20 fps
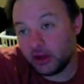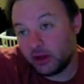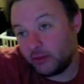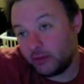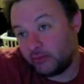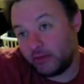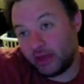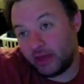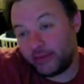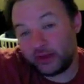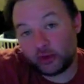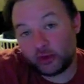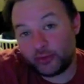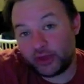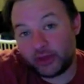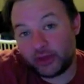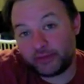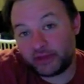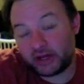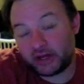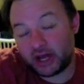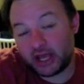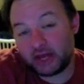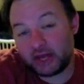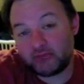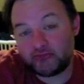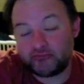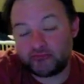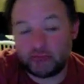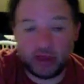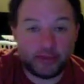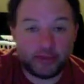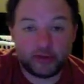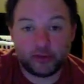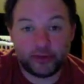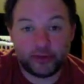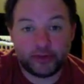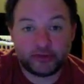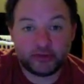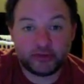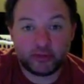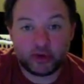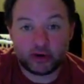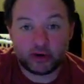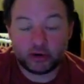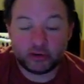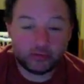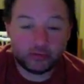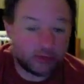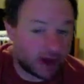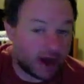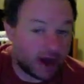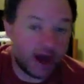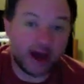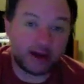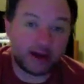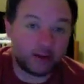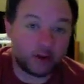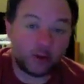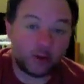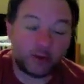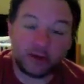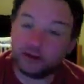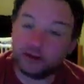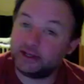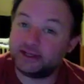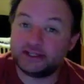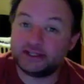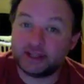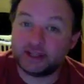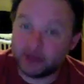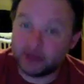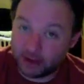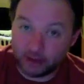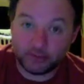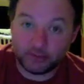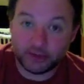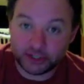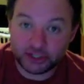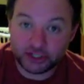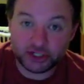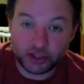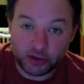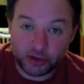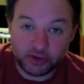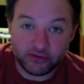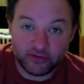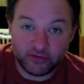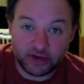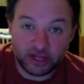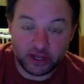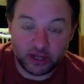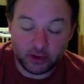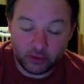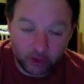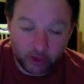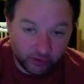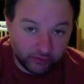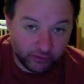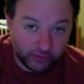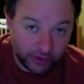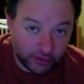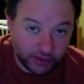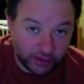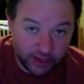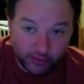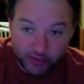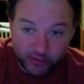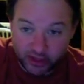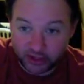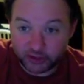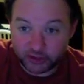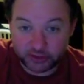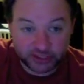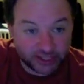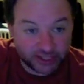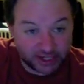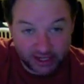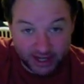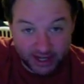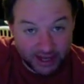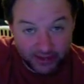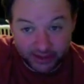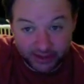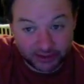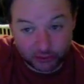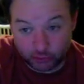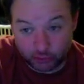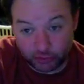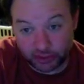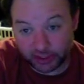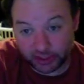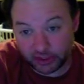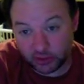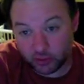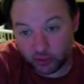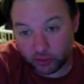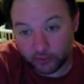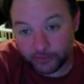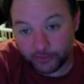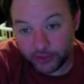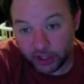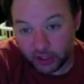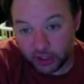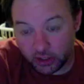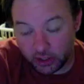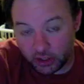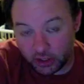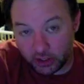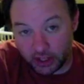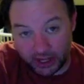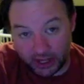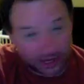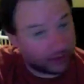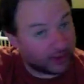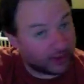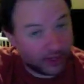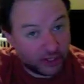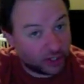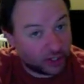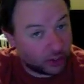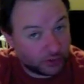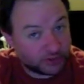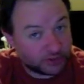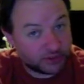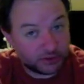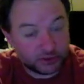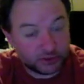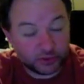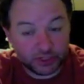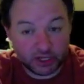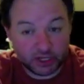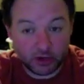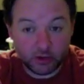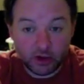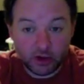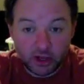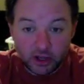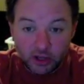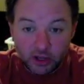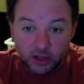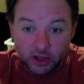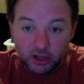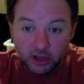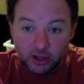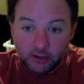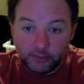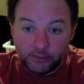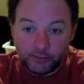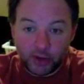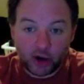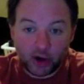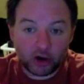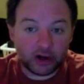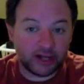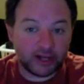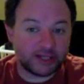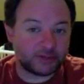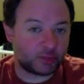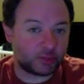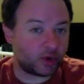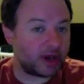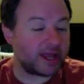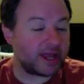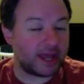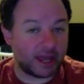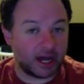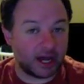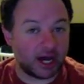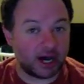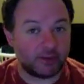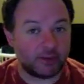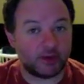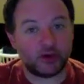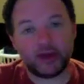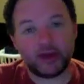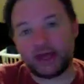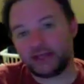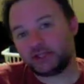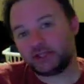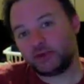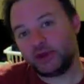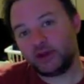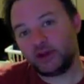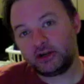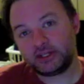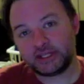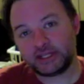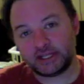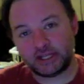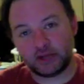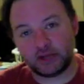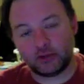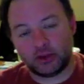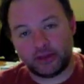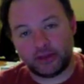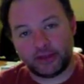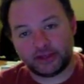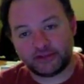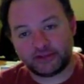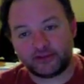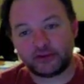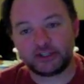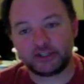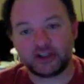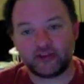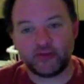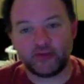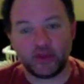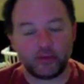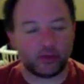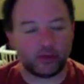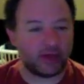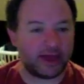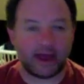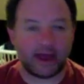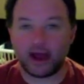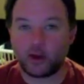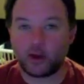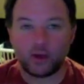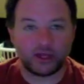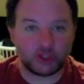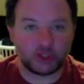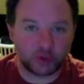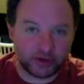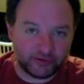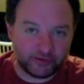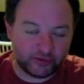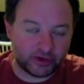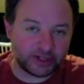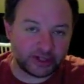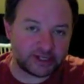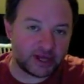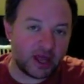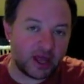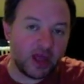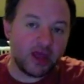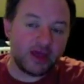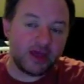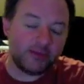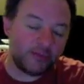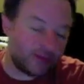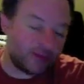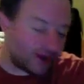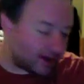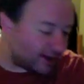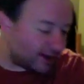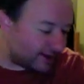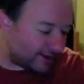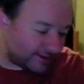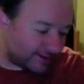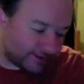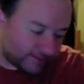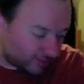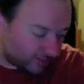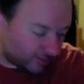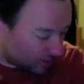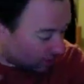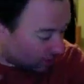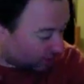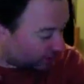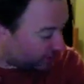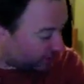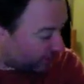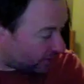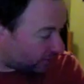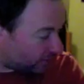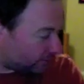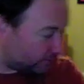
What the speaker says: Maybe it'll be up tonight. Maybe it'll be up tomorrow. I don't know. But at least I'm going to show you the video. Hopefully, it'll keep you interested in it. I think it's really cool, and I'll let you know as soon as we know." Parties breaking up. Okay, so here's the deal on this. First off, people are like, "How do I join friends?" Our fault.